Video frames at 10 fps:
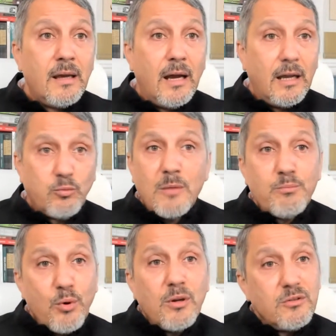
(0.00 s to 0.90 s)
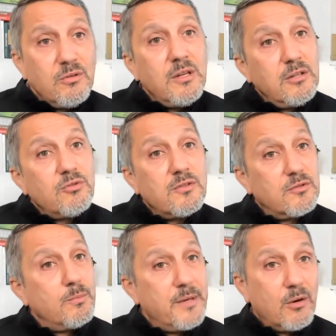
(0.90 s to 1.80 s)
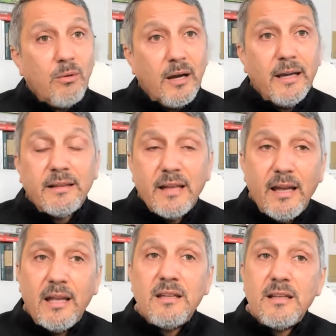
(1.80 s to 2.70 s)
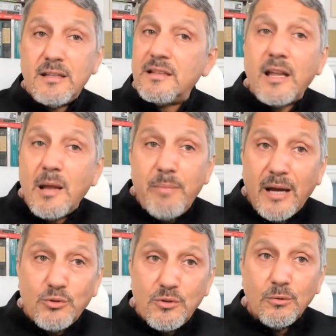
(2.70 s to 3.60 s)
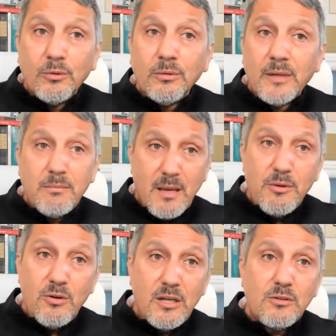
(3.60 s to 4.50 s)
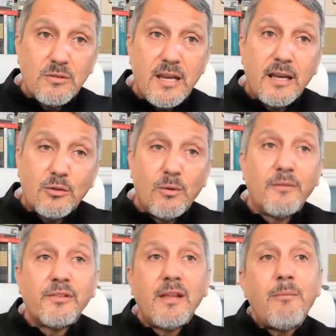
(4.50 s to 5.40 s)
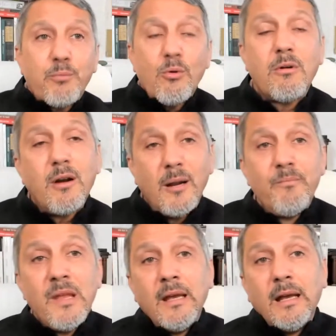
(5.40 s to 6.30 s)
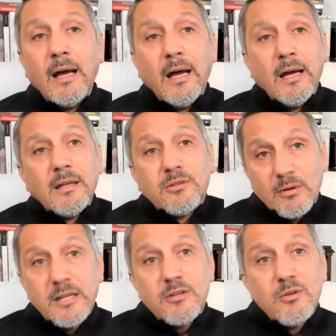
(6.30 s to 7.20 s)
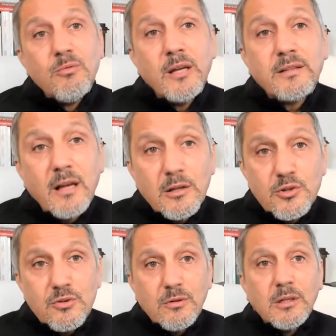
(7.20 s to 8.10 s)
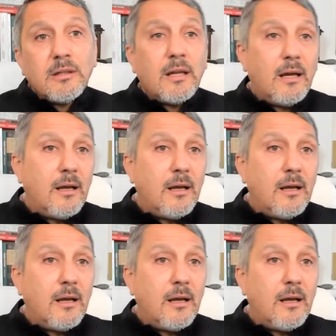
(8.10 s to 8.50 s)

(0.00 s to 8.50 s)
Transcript: at one point you need just to be quiet, and it's not about you, and maybe you need to take a 12-step program to get you what cultural